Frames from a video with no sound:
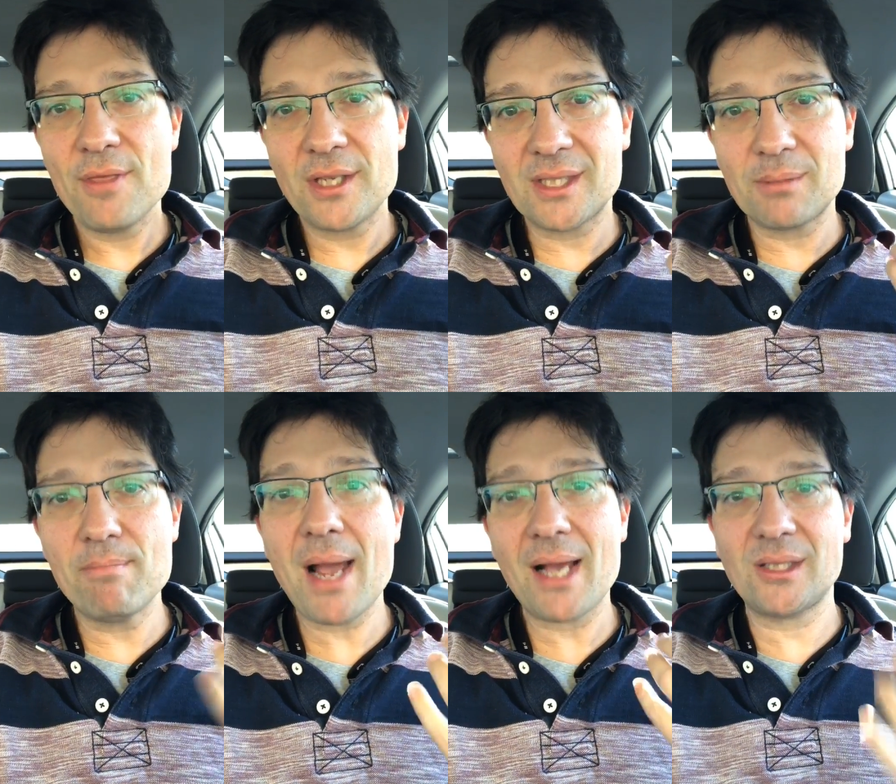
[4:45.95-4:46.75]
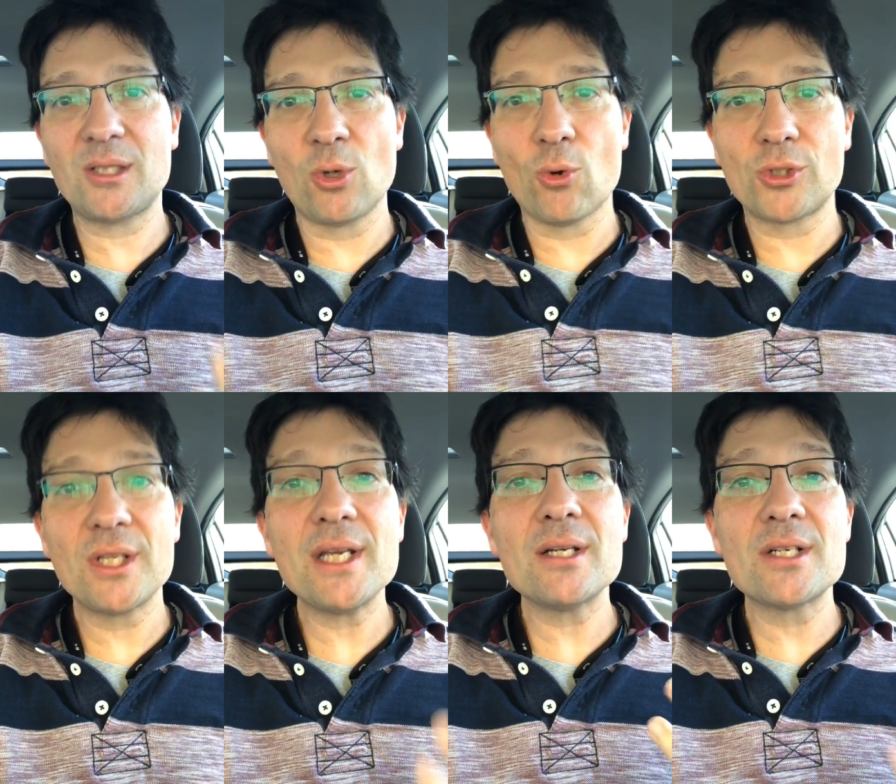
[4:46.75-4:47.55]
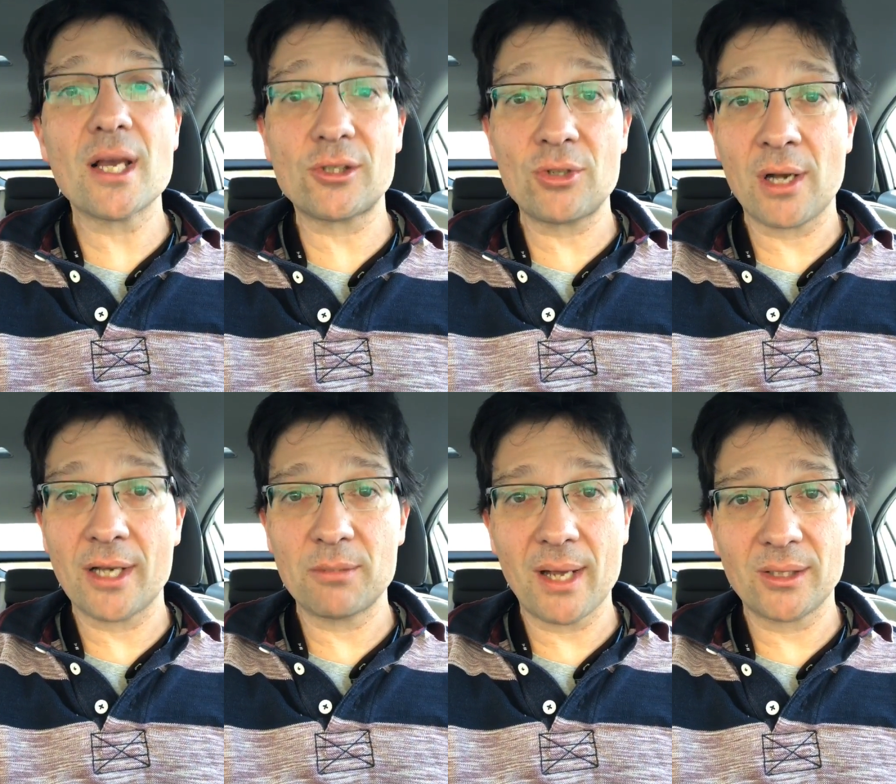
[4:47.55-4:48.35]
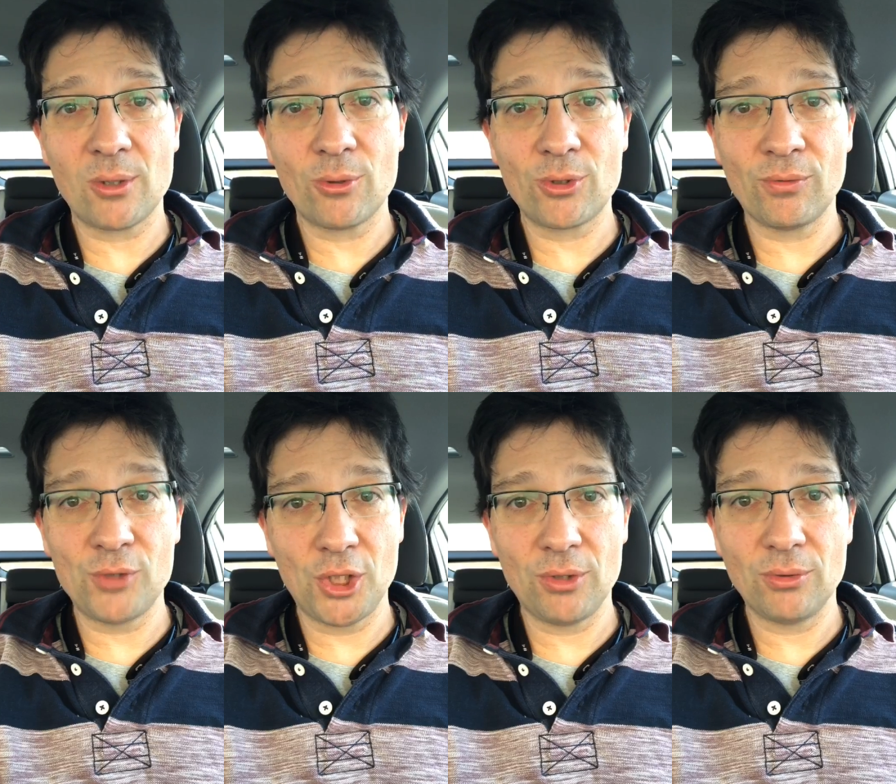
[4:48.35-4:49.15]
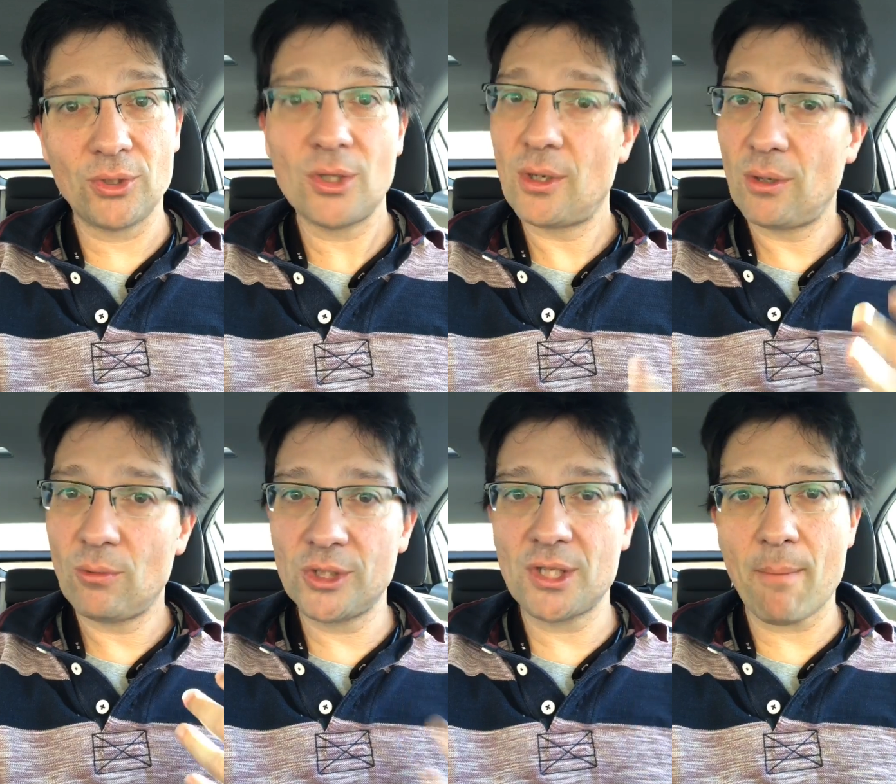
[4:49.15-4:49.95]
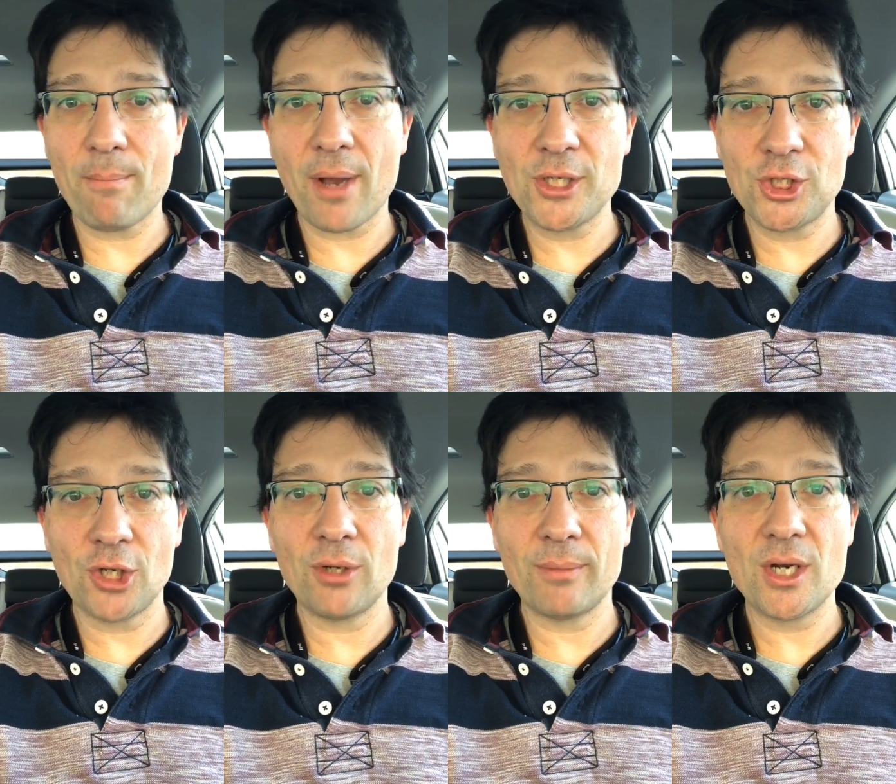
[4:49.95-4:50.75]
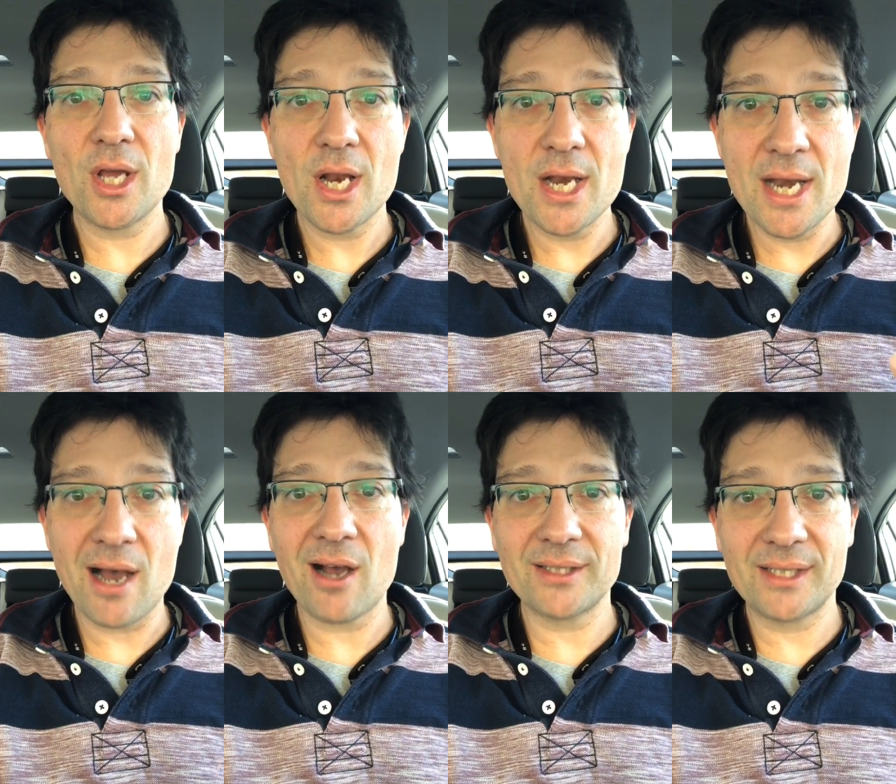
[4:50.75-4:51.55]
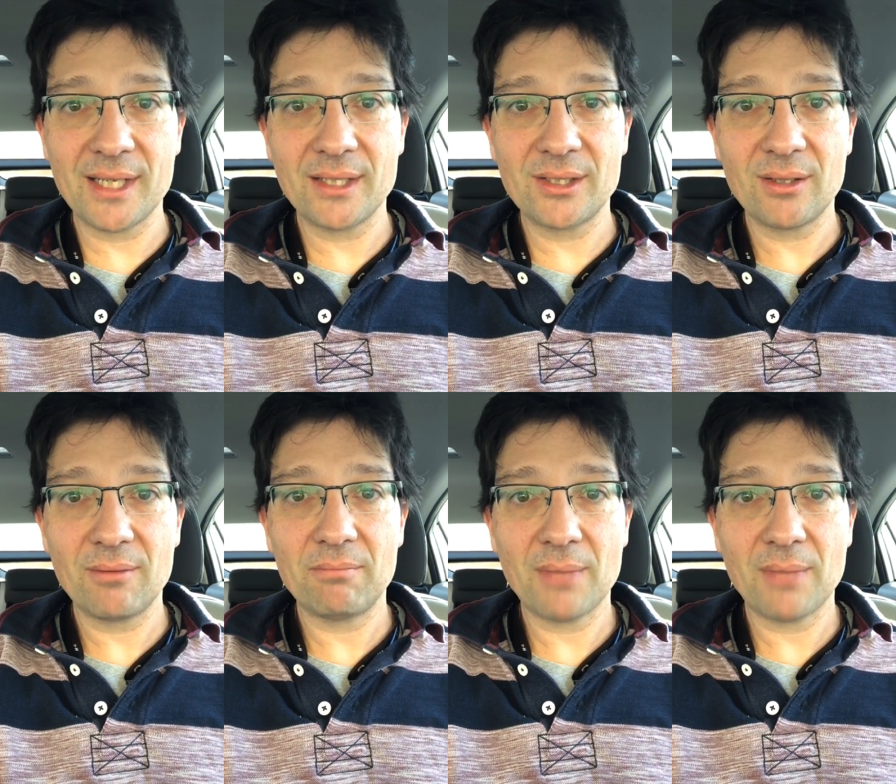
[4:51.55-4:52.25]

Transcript: The mass slaughter, the industrialized mass slaughter of Jews was done by German Nazis